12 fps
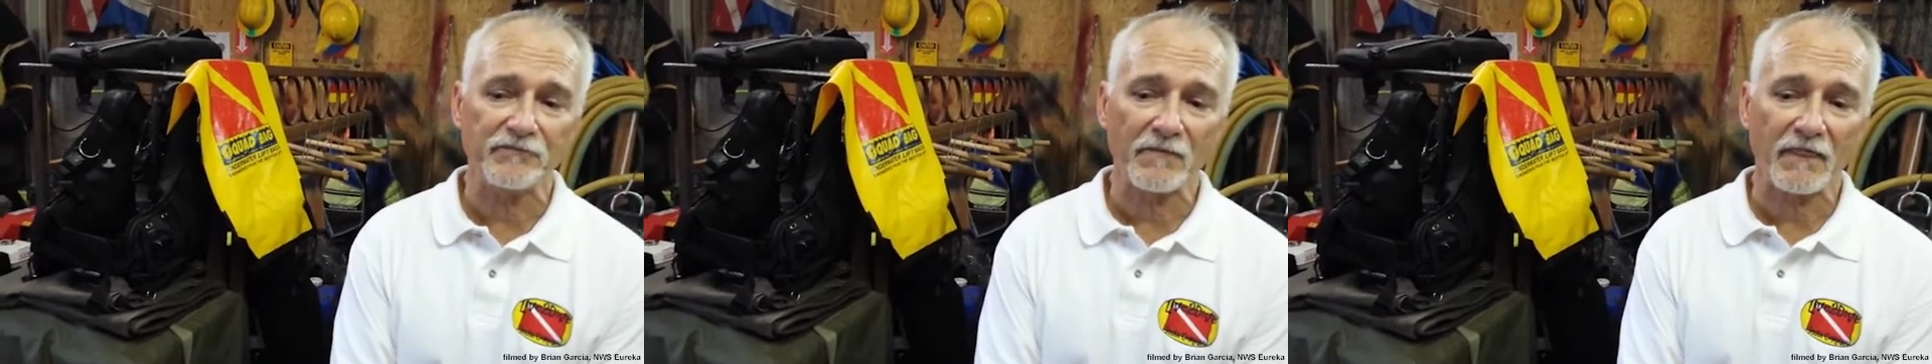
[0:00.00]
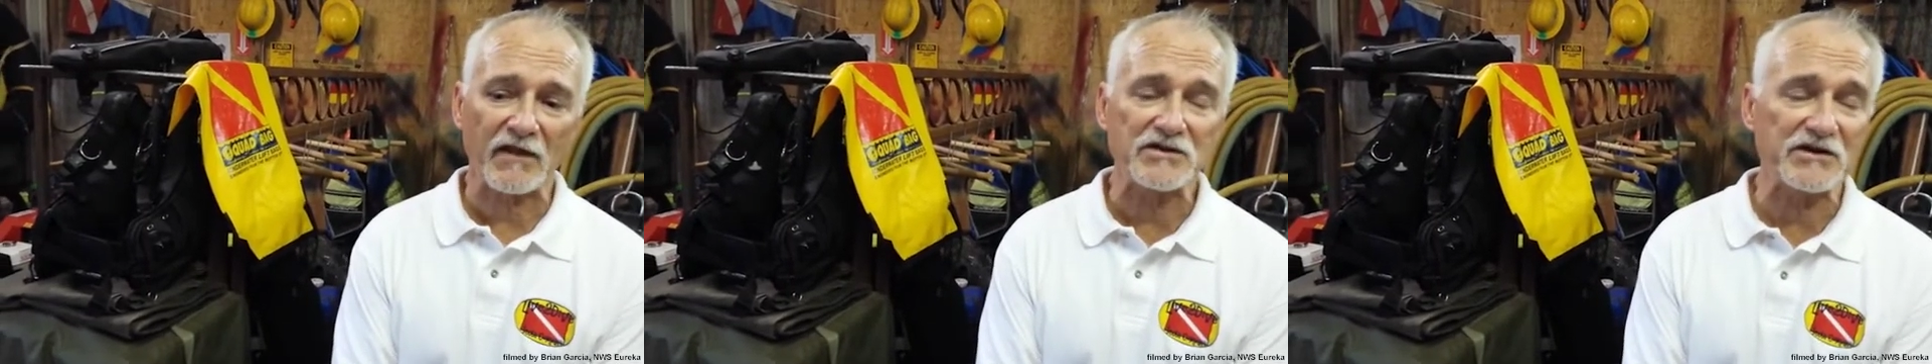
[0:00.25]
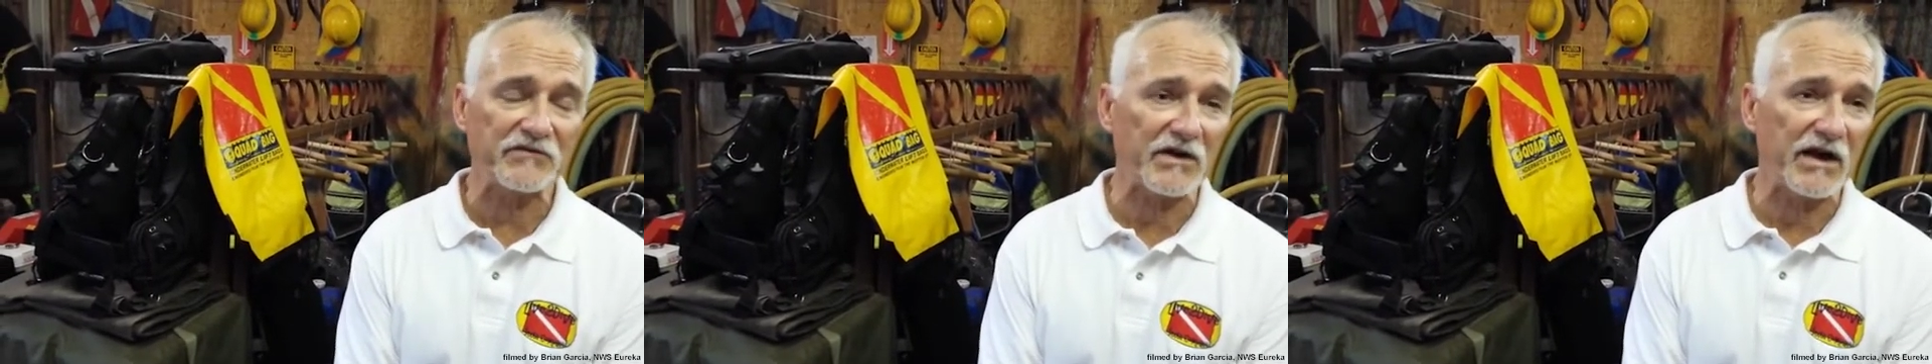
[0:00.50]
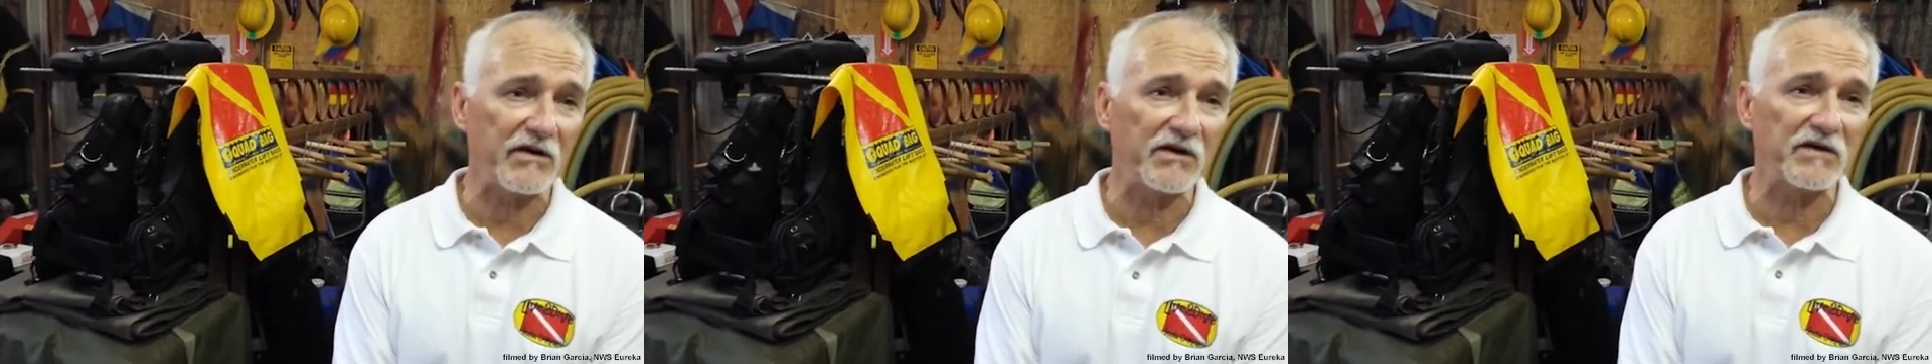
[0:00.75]
different
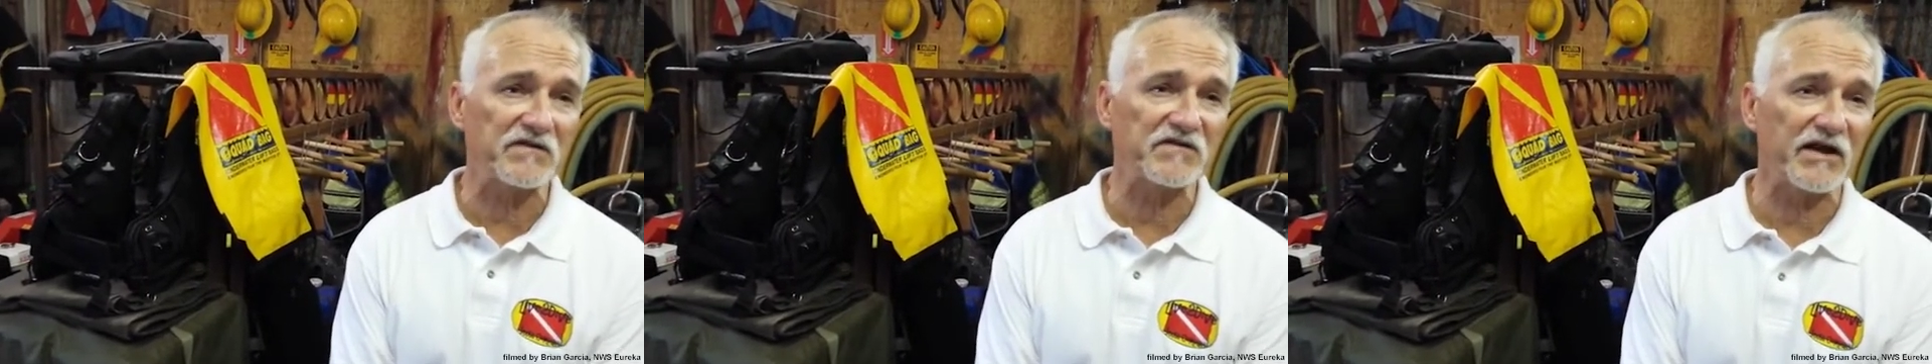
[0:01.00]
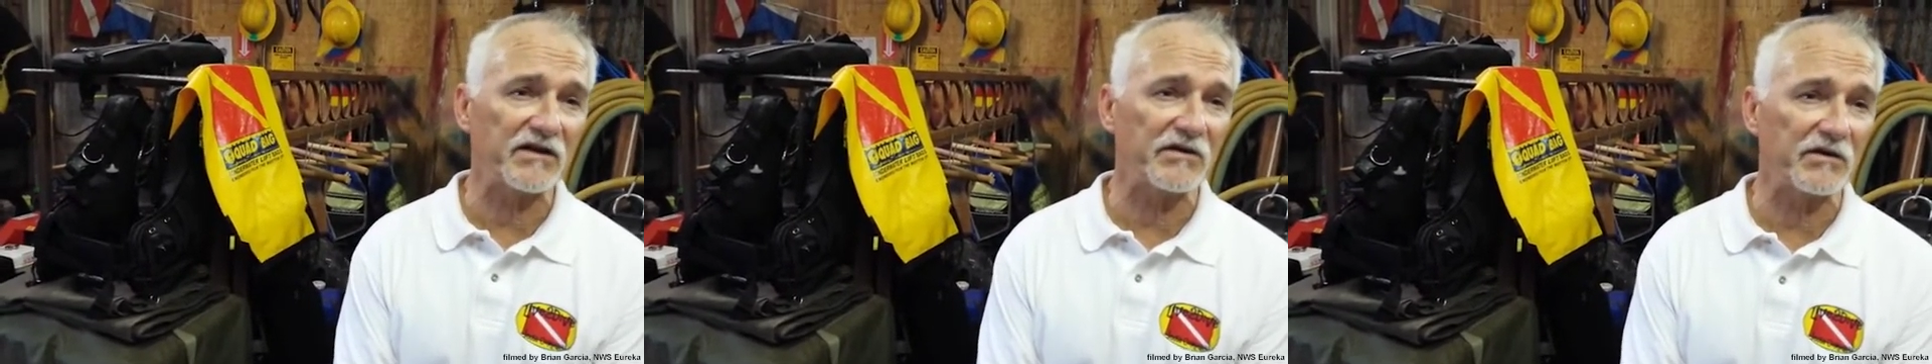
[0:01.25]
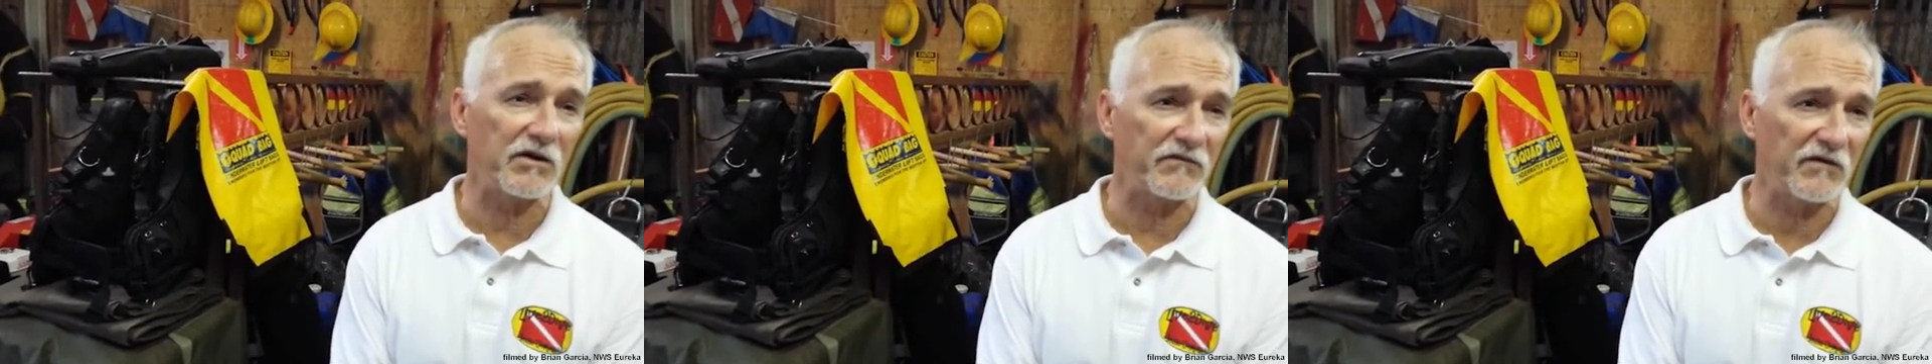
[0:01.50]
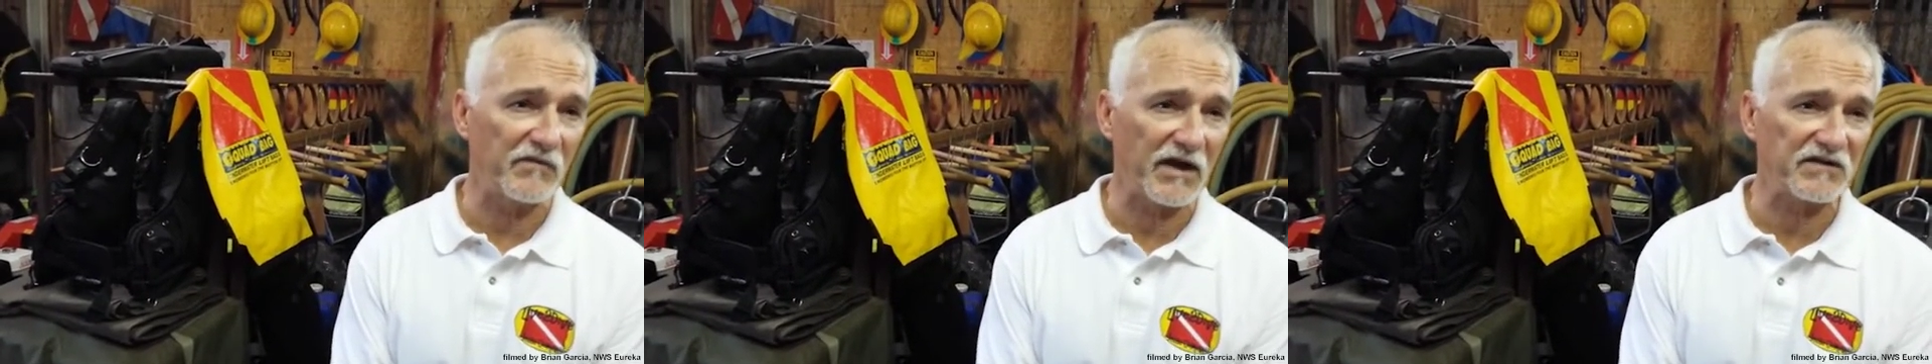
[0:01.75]
areas, say the Gulf of
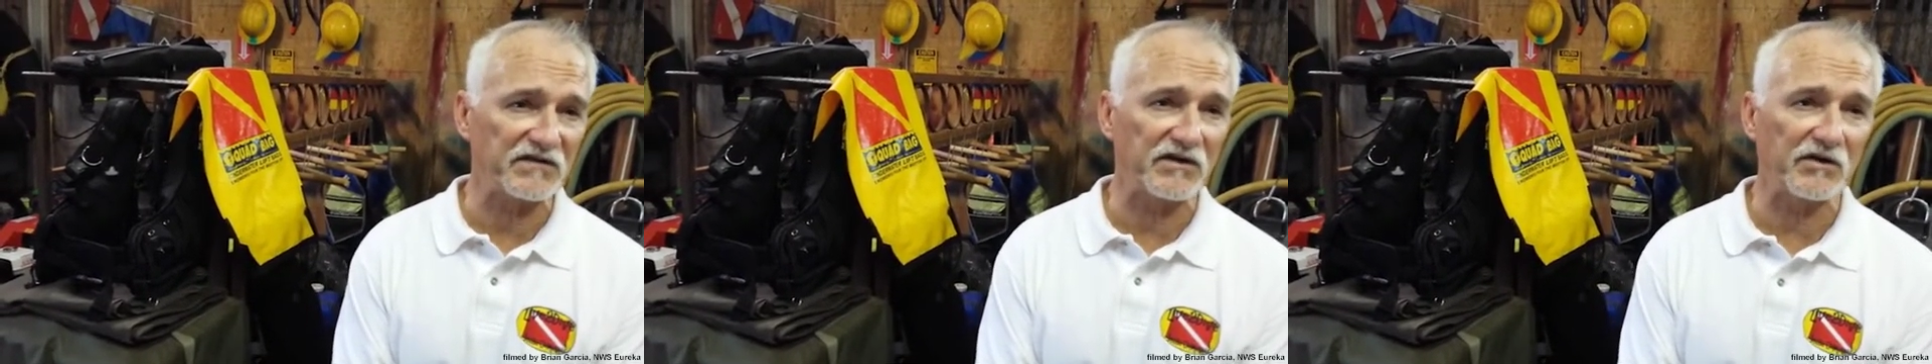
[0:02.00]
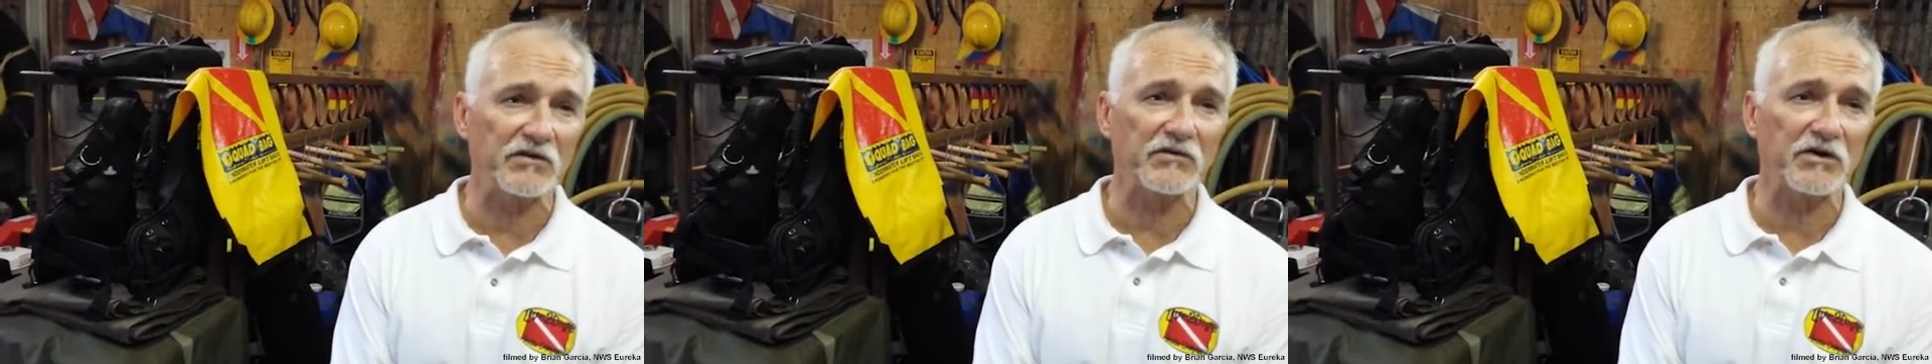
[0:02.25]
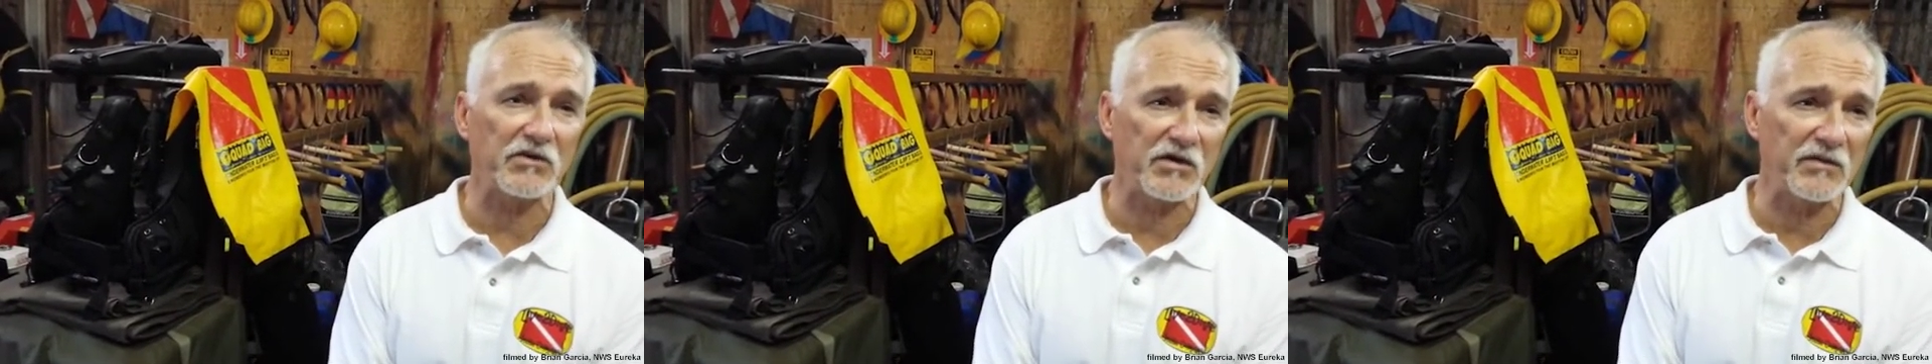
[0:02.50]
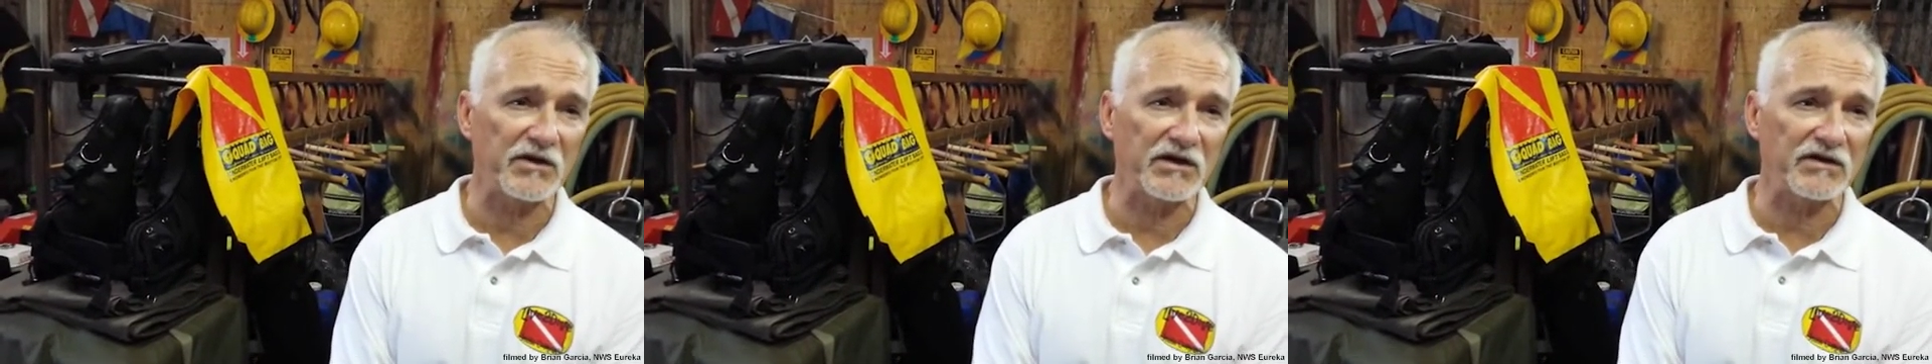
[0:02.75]
Mexico and the
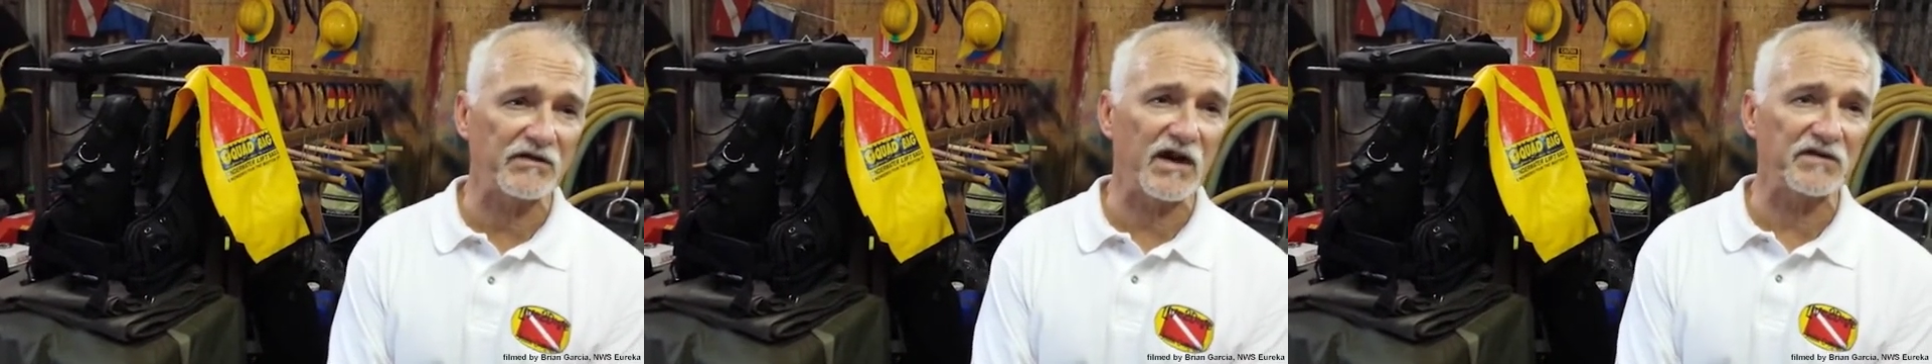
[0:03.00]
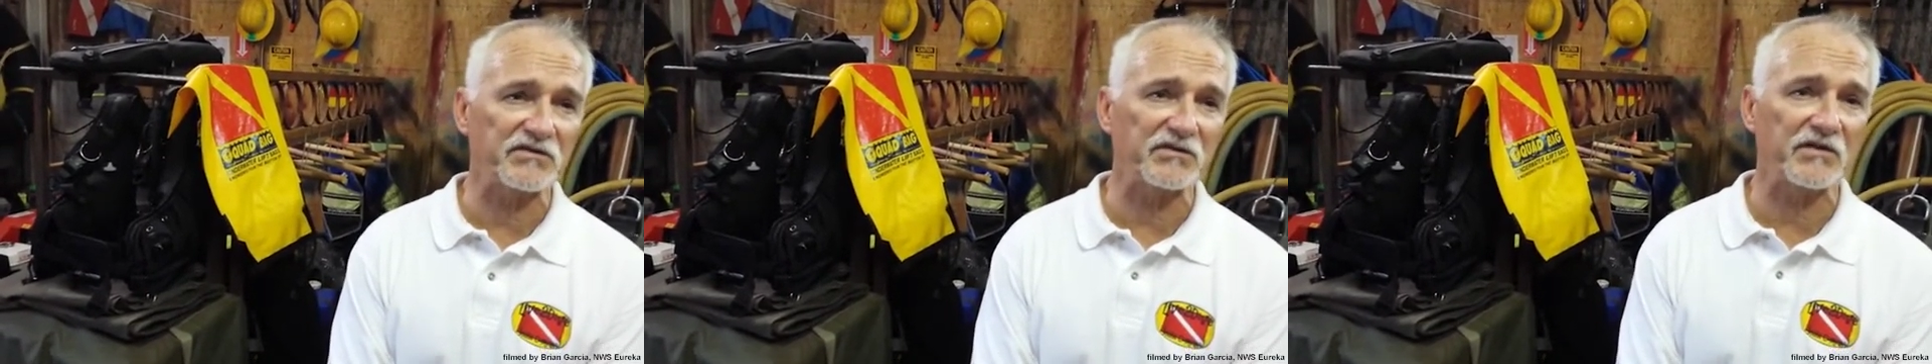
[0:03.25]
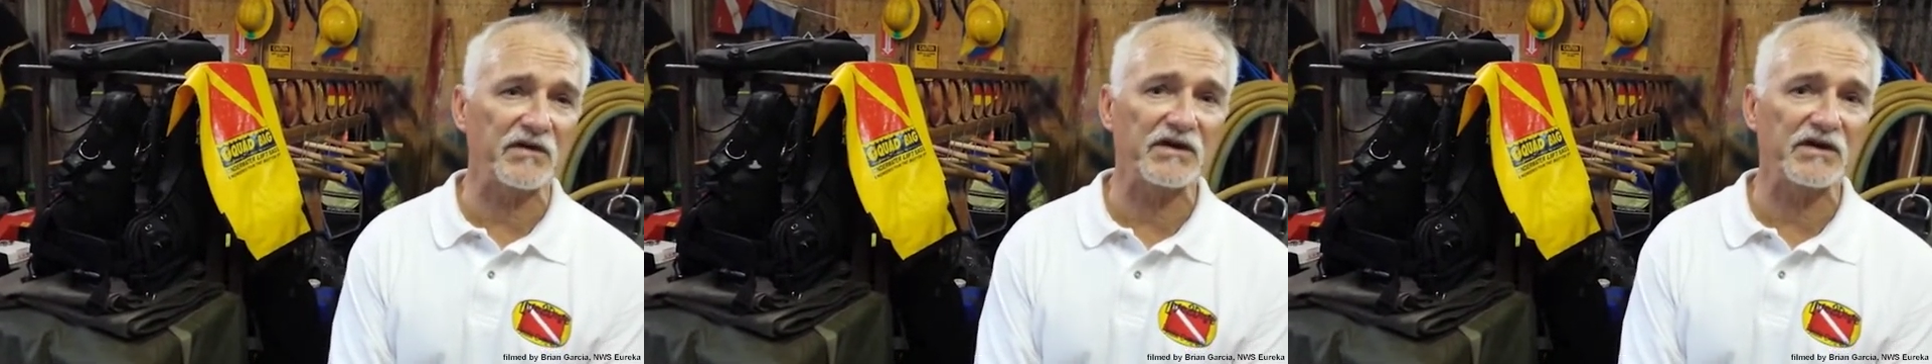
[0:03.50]
Caribbean and that sort of thing,